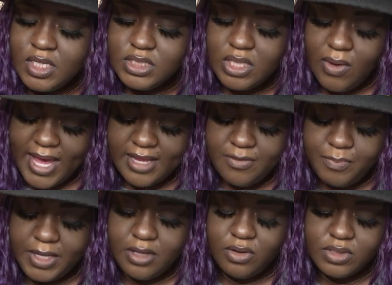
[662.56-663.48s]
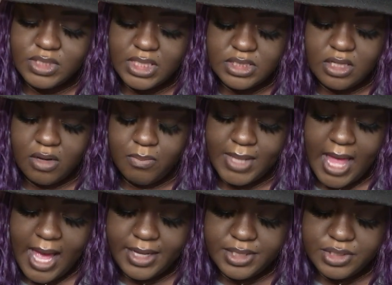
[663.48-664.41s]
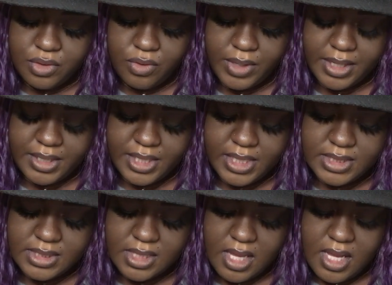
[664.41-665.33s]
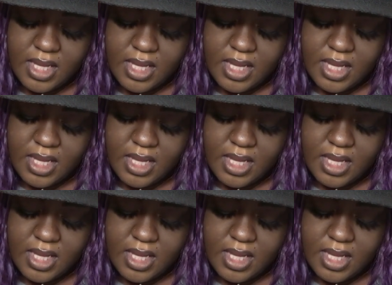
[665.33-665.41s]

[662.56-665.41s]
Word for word: So Eight of Pentacles is your blockage, Aquarius.